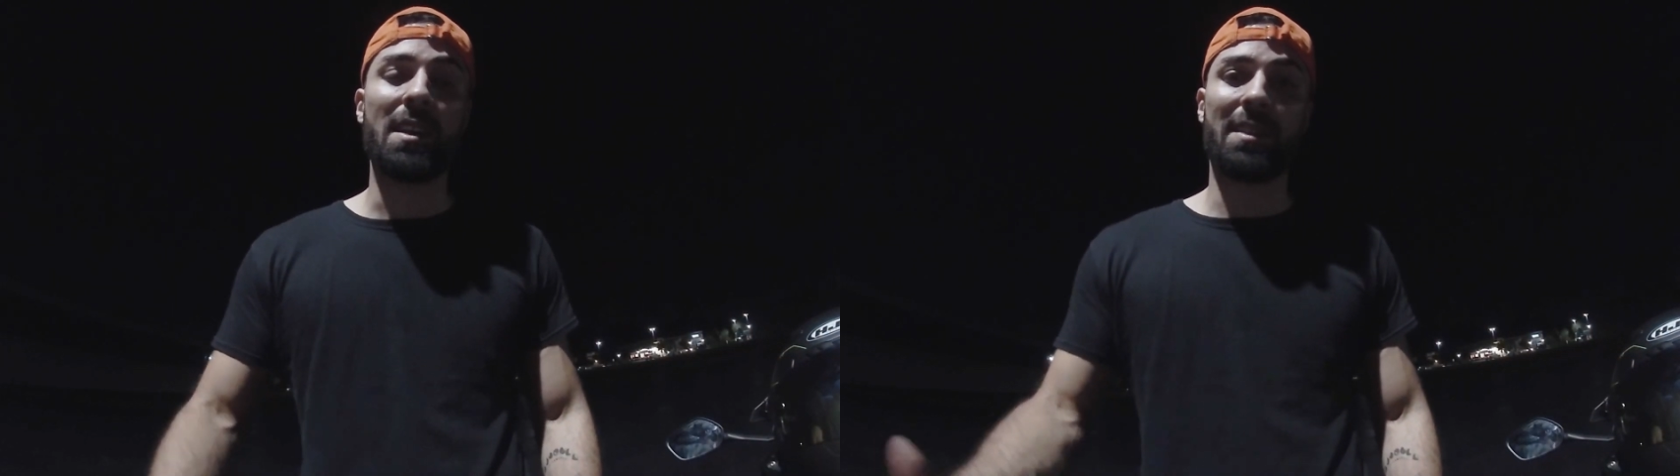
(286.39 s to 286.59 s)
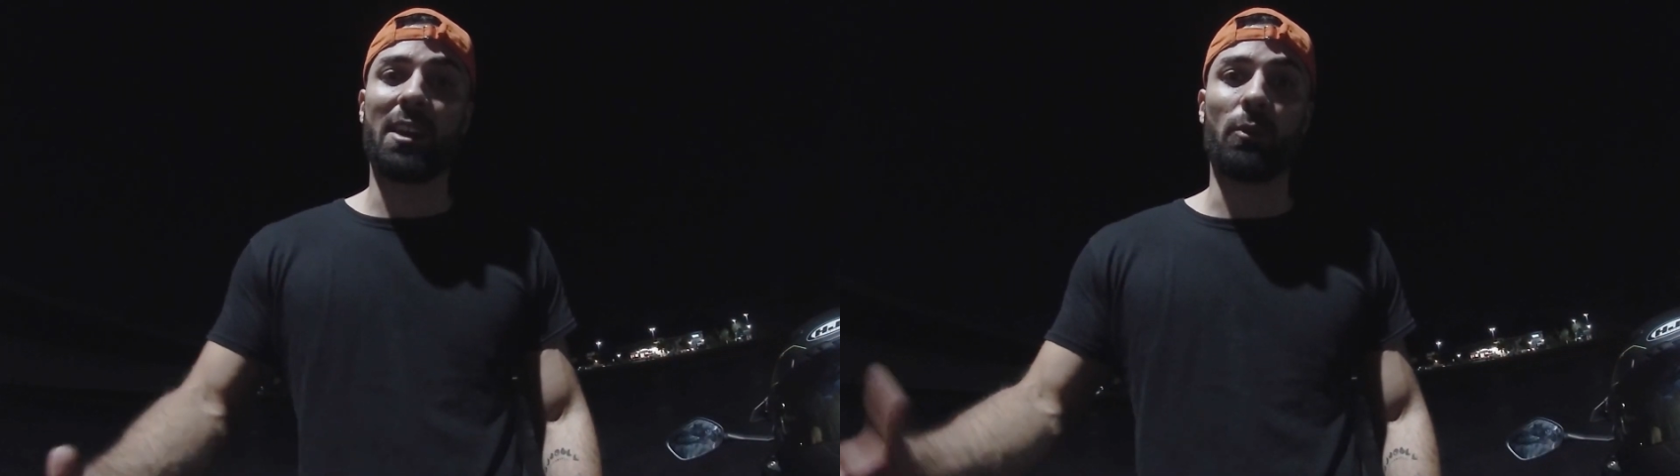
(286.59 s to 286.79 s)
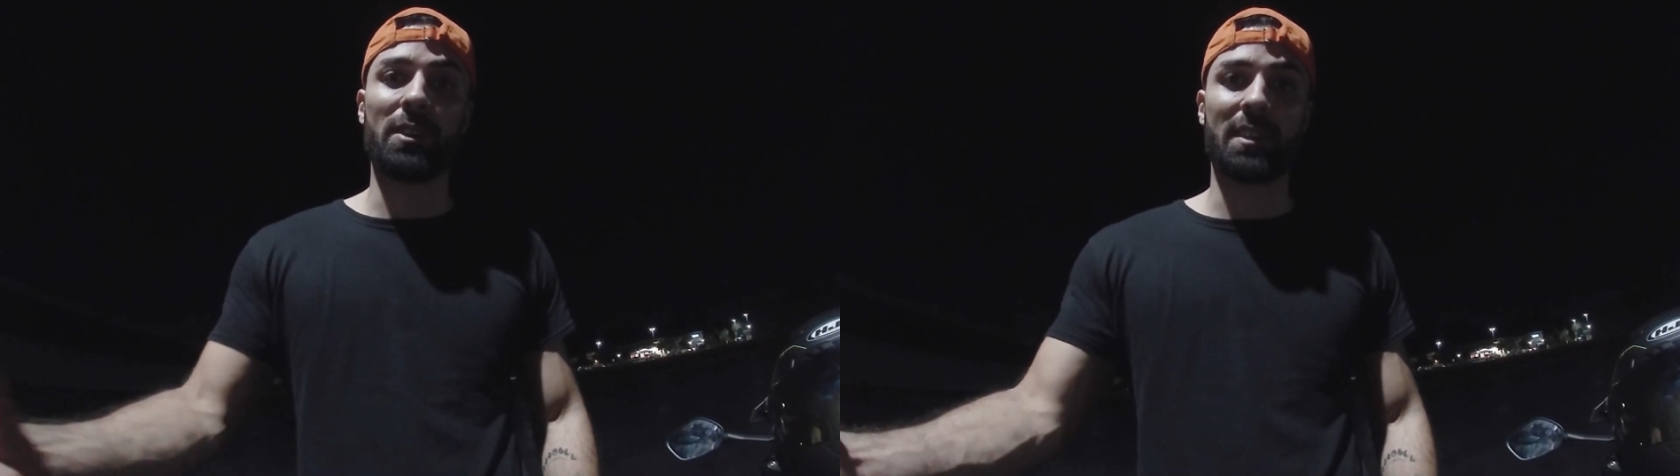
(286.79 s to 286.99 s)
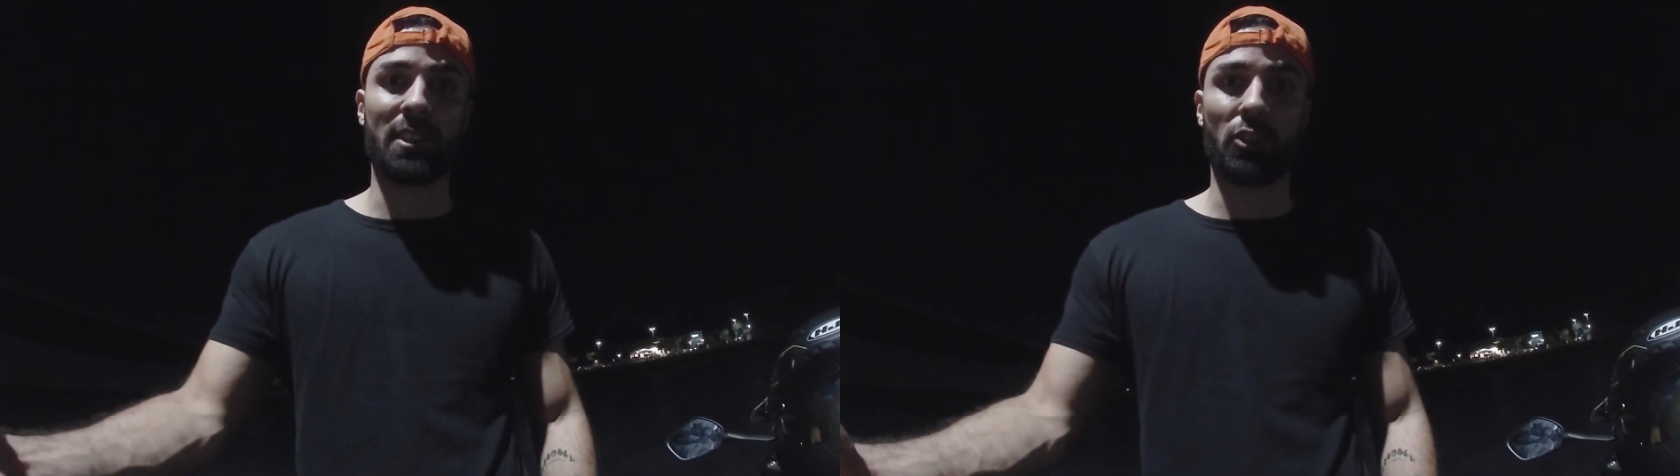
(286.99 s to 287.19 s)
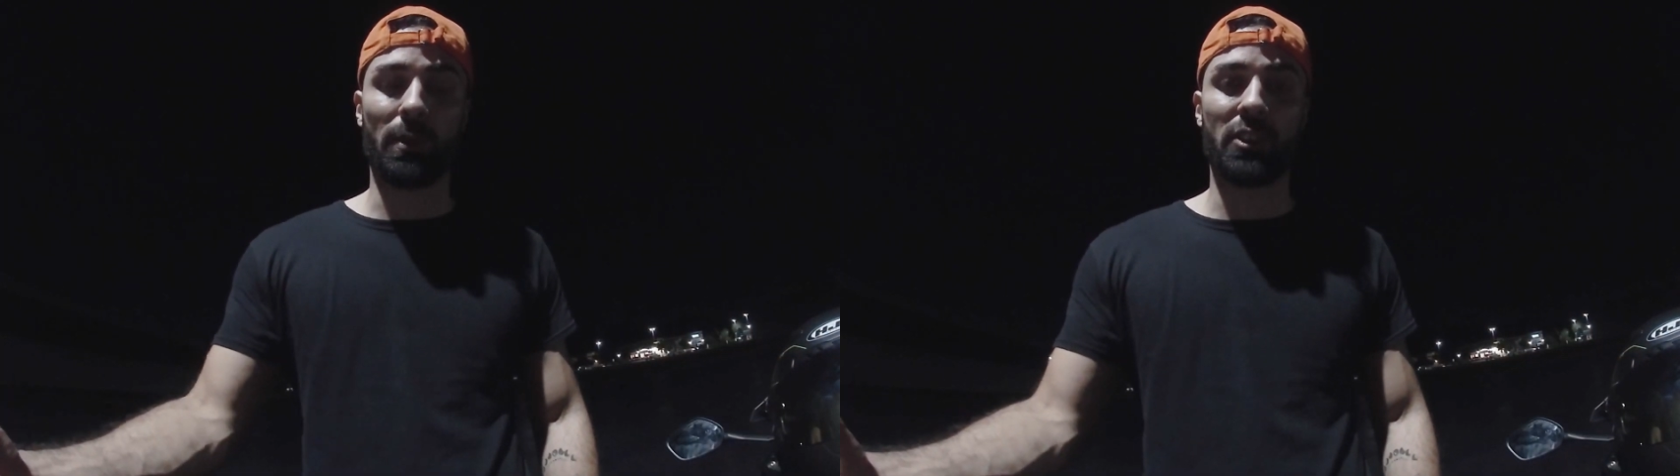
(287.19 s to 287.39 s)
that it was the
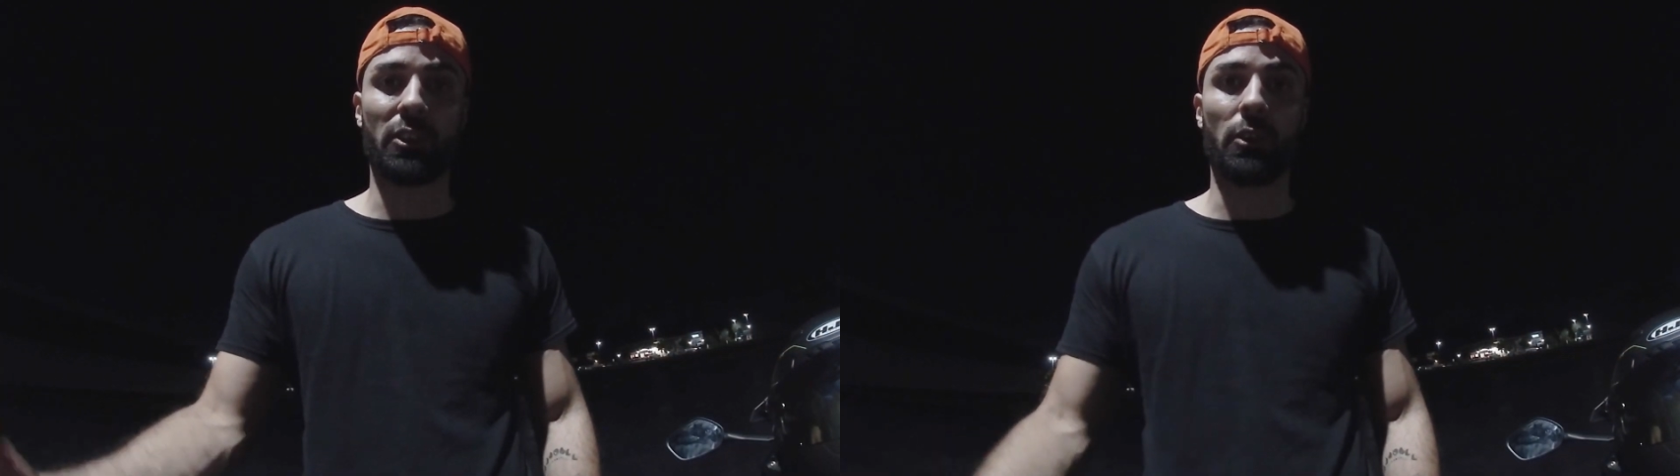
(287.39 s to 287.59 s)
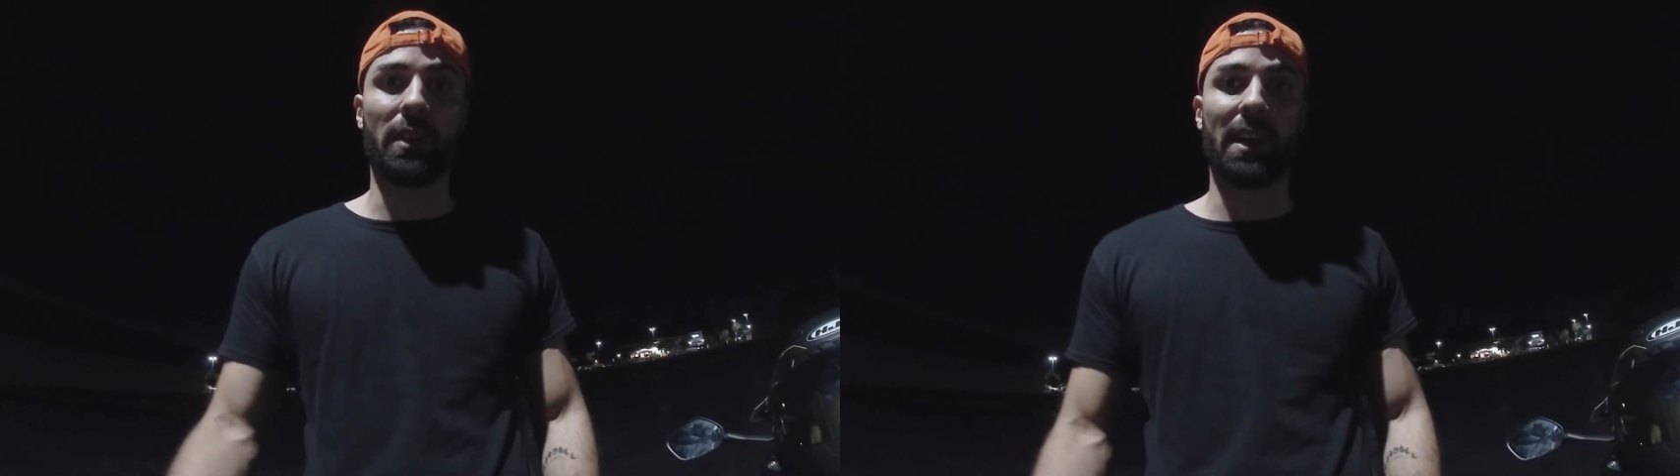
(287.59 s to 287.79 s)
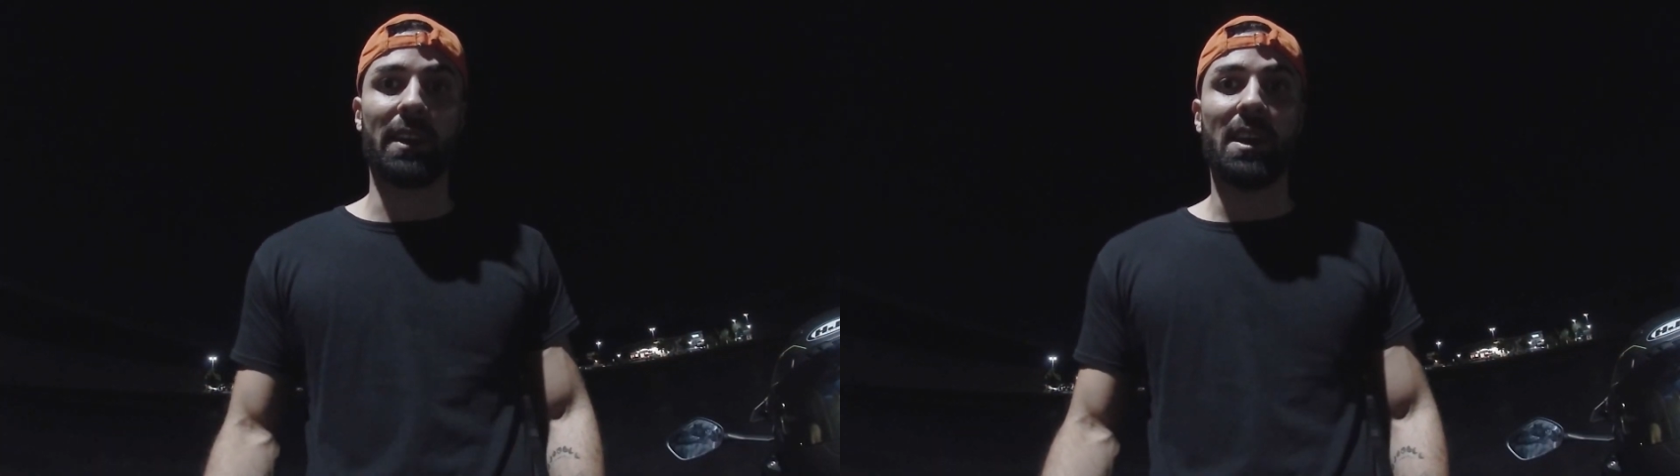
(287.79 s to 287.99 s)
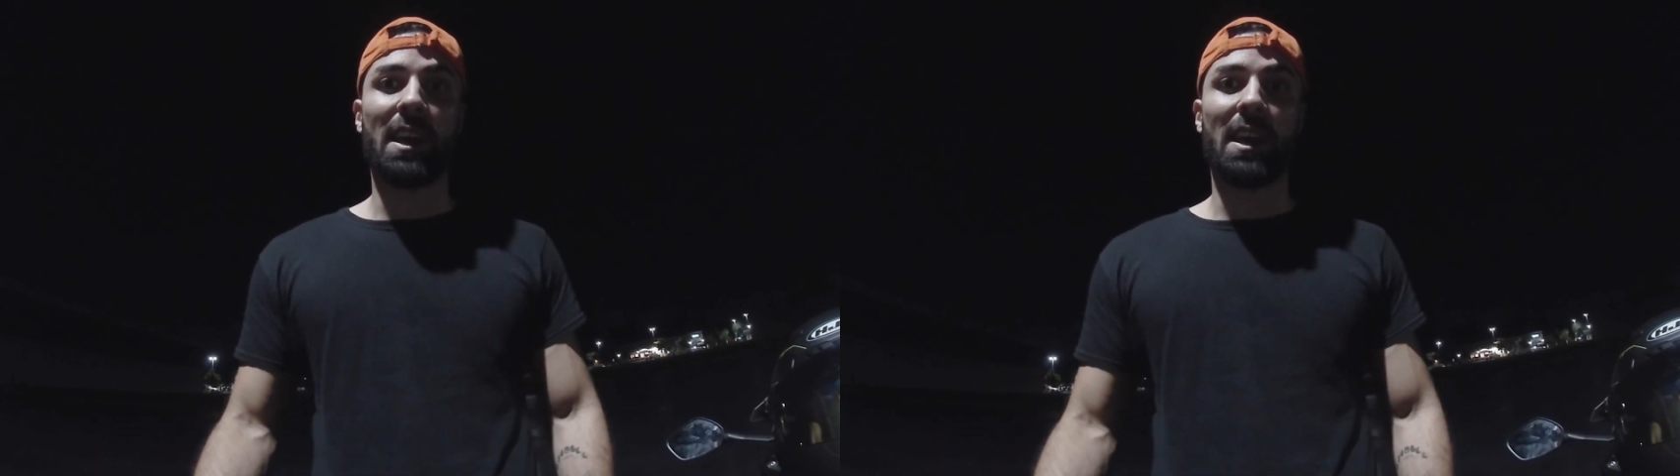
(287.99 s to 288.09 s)
situation going on,